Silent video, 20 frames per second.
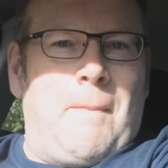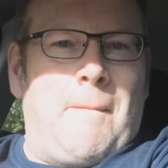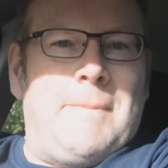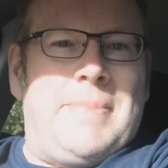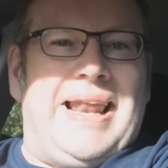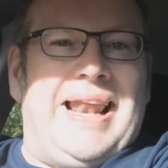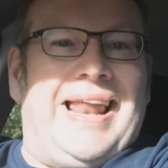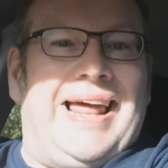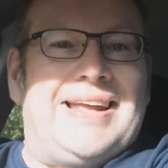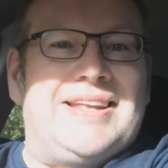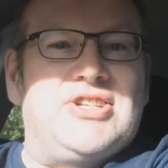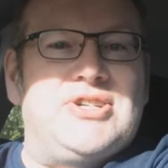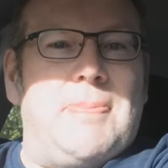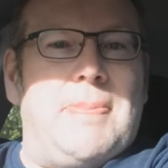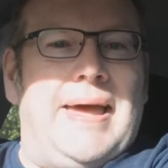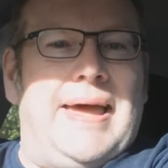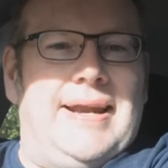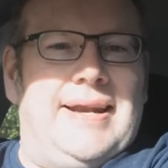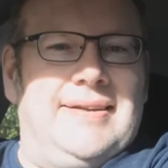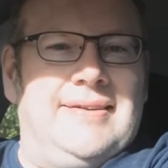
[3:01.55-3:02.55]
bit late to
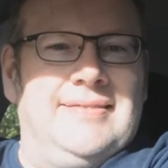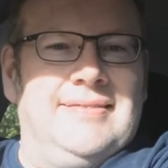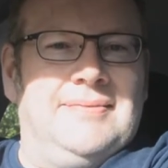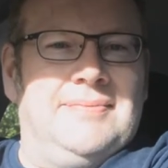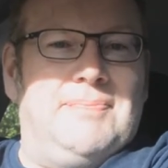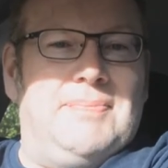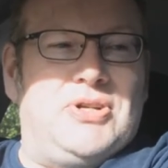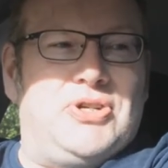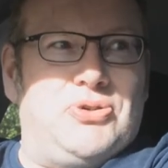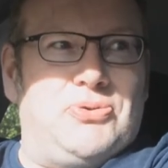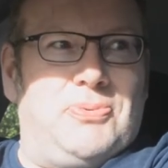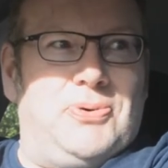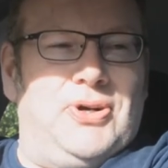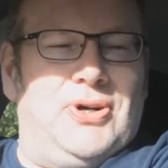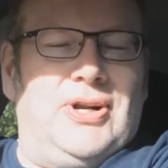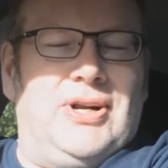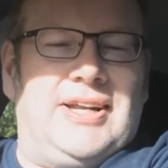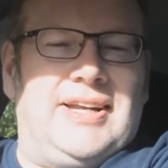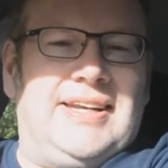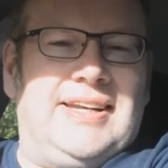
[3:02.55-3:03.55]
bed, bit up
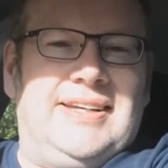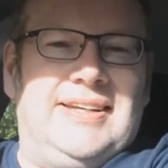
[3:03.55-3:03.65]
early.